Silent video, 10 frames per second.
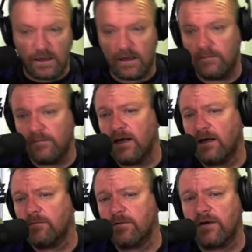Yeah,
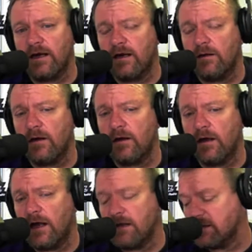mate, I'm great.
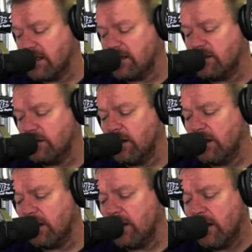As I said to you
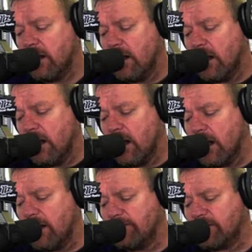earlier,
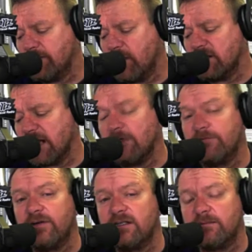I've spoken to
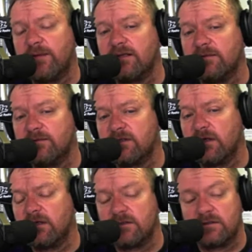Alan Freese, the Platinum
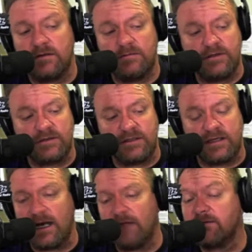Stars boss, today.